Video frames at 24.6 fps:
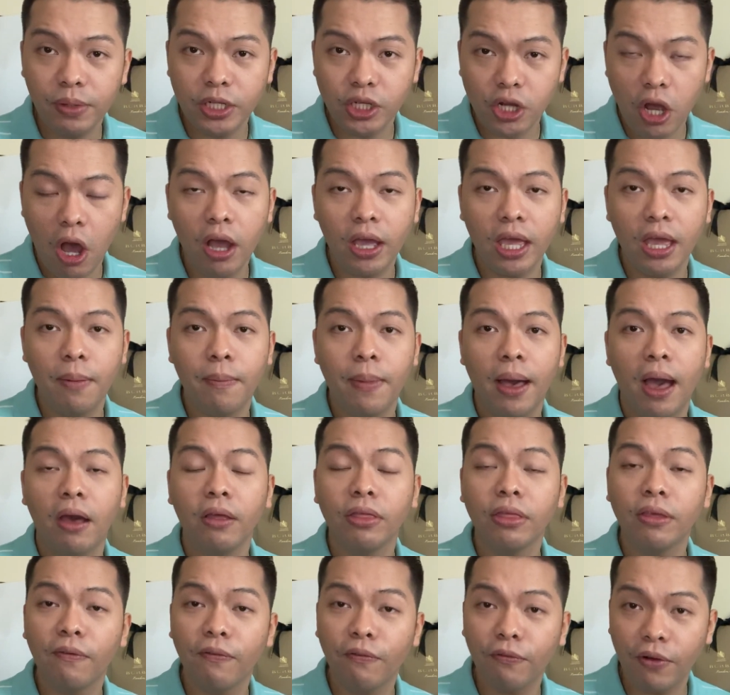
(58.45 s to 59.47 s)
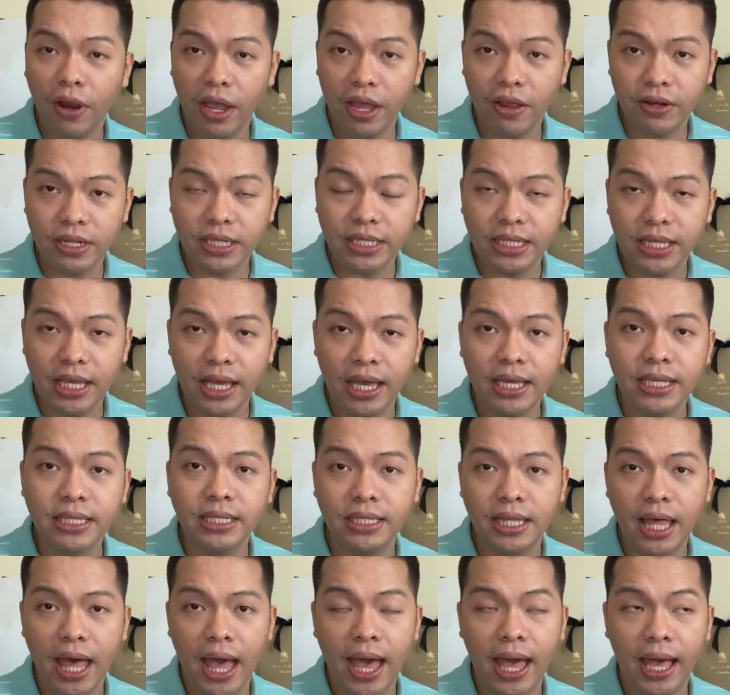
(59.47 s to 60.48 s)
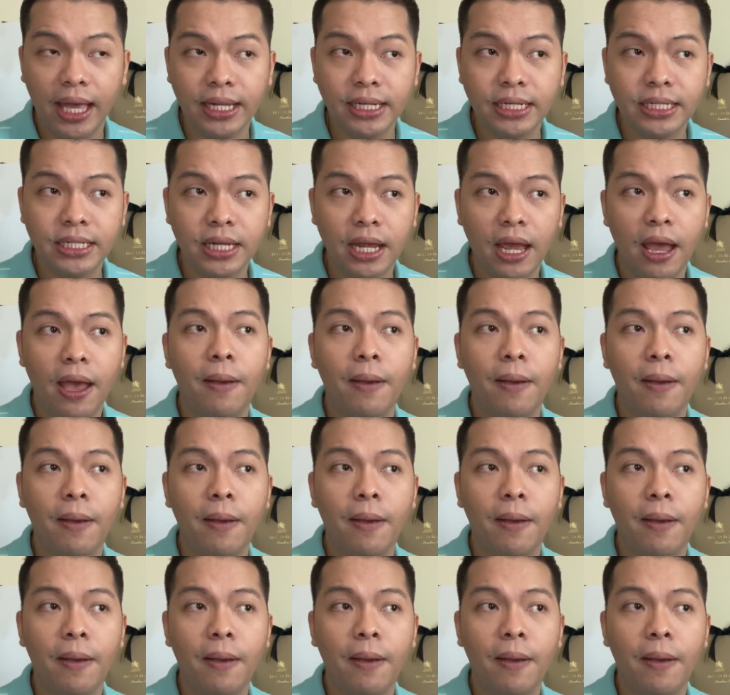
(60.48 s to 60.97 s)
talking about the fragrances that,